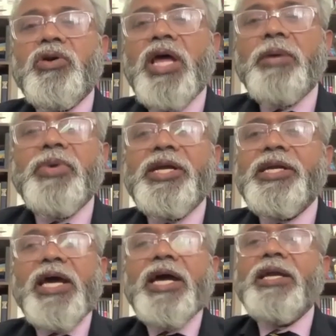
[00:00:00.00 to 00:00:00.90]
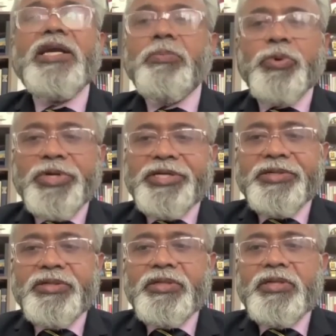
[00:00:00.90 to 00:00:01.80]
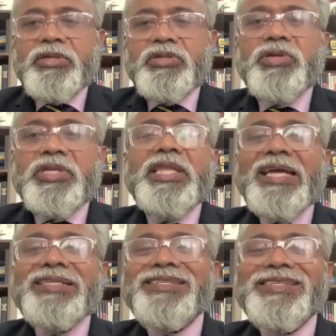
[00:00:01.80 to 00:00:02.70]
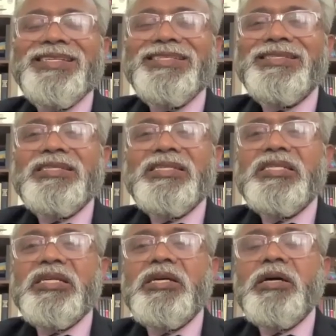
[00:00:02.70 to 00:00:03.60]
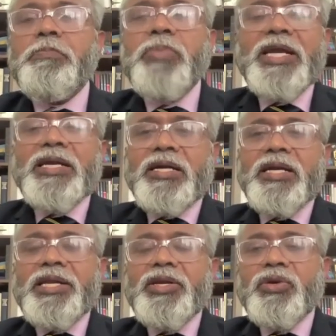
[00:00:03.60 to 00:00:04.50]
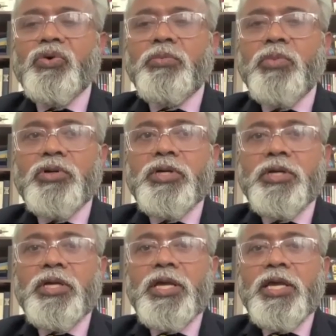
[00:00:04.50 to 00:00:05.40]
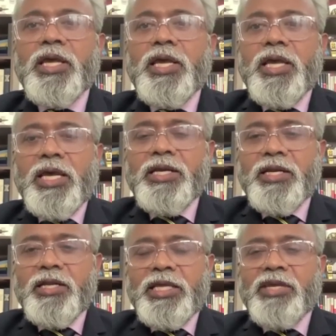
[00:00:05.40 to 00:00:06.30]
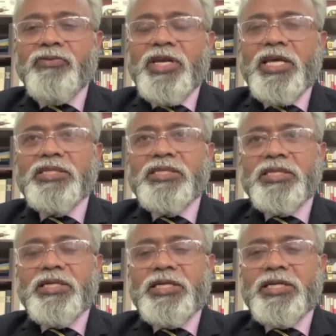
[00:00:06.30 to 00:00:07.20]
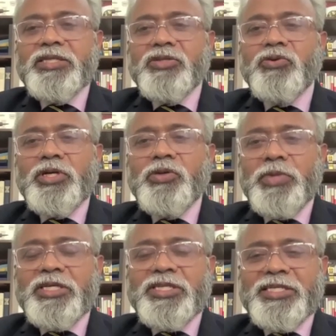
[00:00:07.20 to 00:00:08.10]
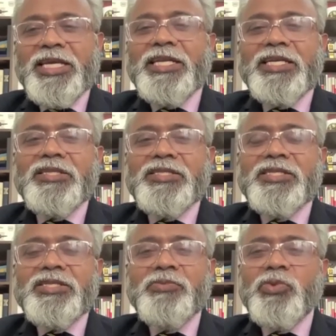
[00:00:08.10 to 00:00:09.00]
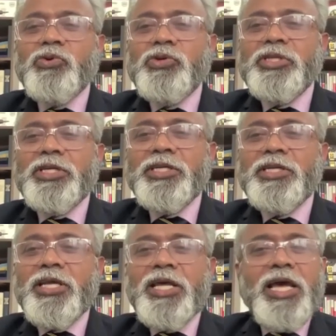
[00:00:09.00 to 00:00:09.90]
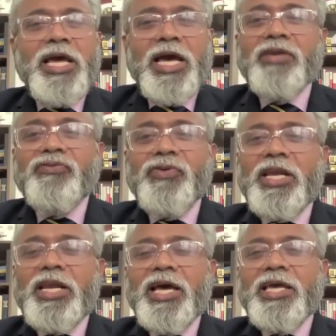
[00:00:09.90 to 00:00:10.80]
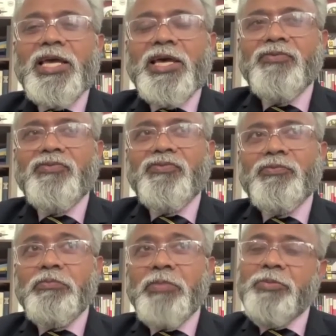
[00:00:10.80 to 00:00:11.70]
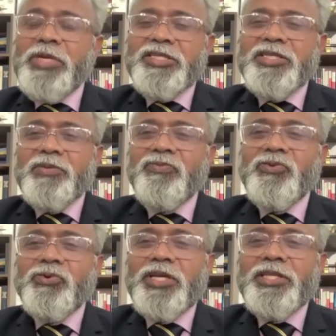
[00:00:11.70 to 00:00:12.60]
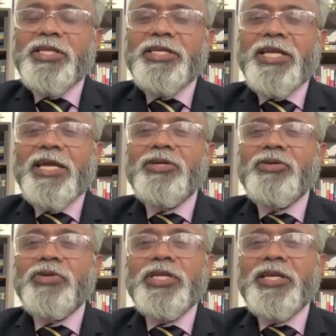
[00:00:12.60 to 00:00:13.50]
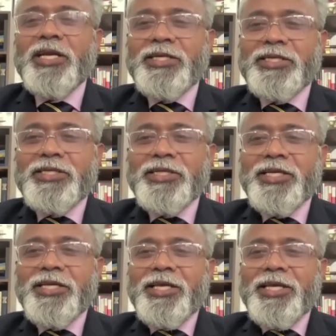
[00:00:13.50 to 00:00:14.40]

corroborating, I didn't put it. So, in that sense, this is a completely new book. And even as it is going to, it's 10 years since the book was written, I feel I have maybe some fuel in the tank to rewrite it